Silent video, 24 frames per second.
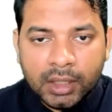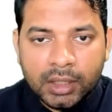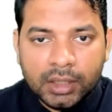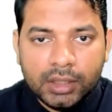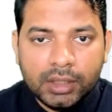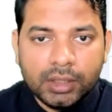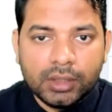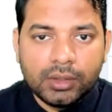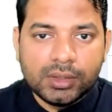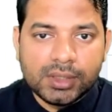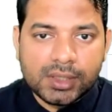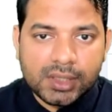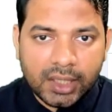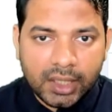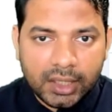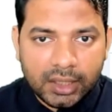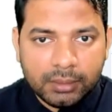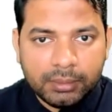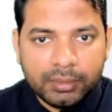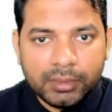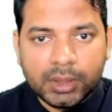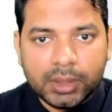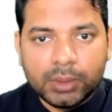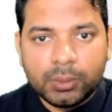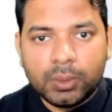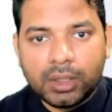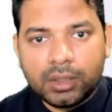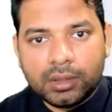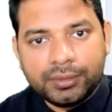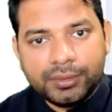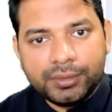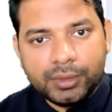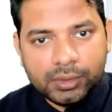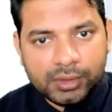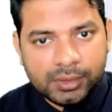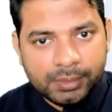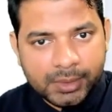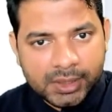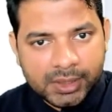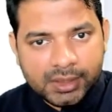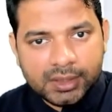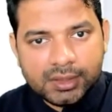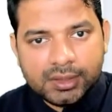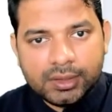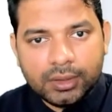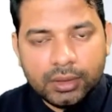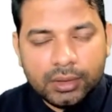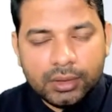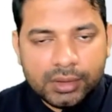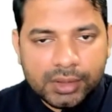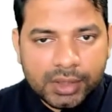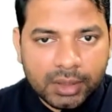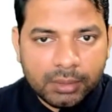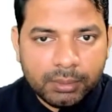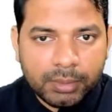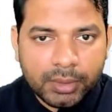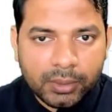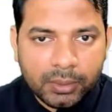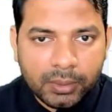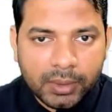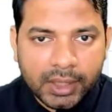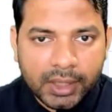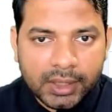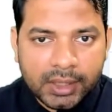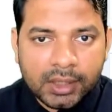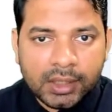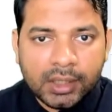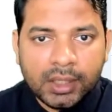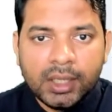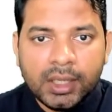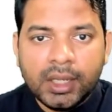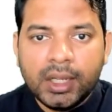You could sign up with one of those business solution provider